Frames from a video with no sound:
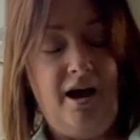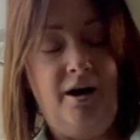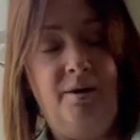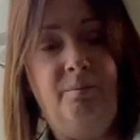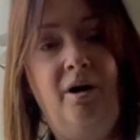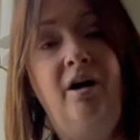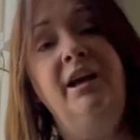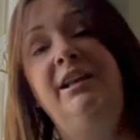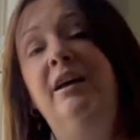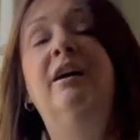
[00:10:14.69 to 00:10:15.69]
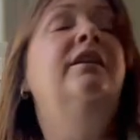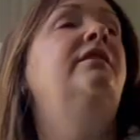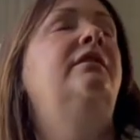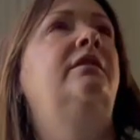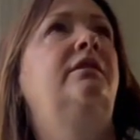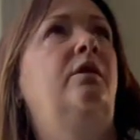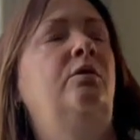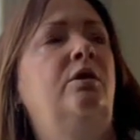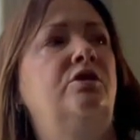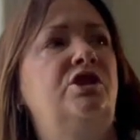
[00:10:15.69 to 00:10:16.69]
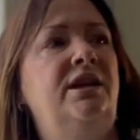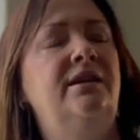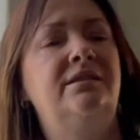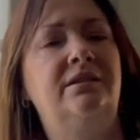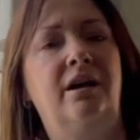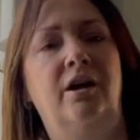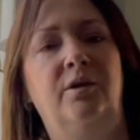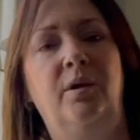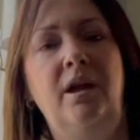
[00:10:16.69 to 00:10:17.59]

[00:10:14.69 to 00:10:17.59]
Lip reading: I learned, oh gosh, years ago